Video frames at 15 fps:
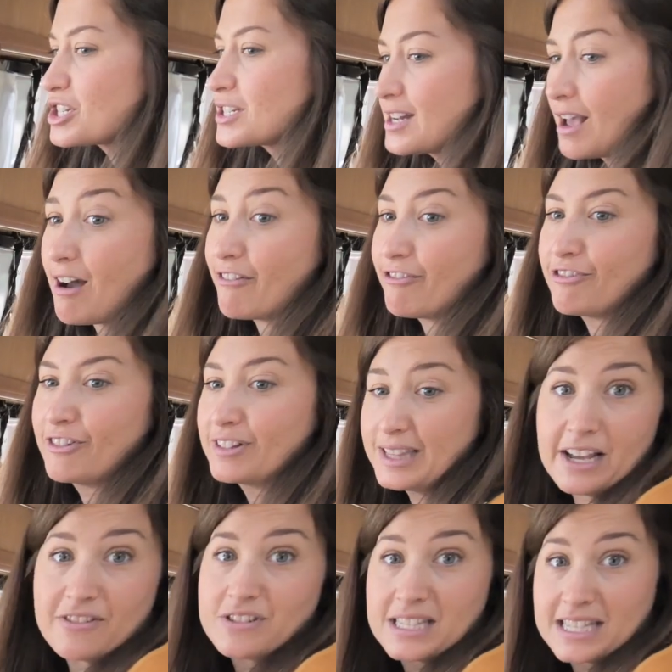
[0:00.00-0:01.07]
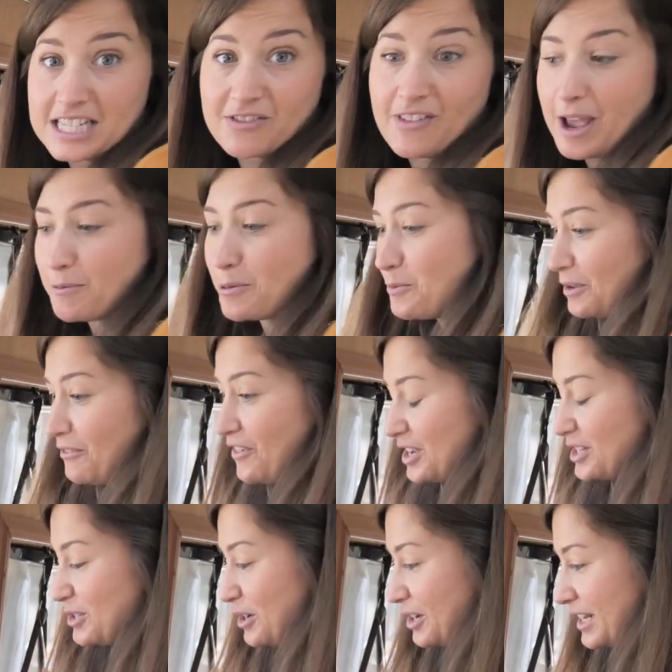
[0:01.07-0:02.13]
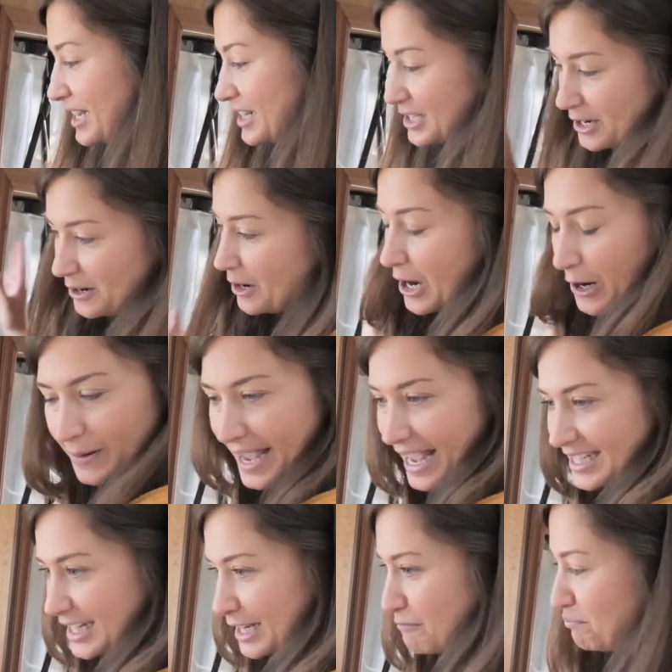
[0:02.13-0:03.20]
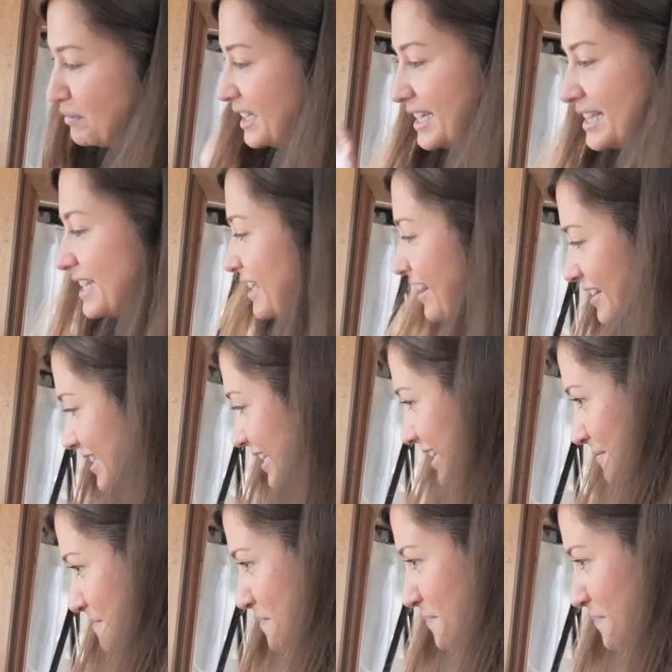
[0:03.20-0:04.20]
stuff left in this van when we first got it, so we had to completely gut it.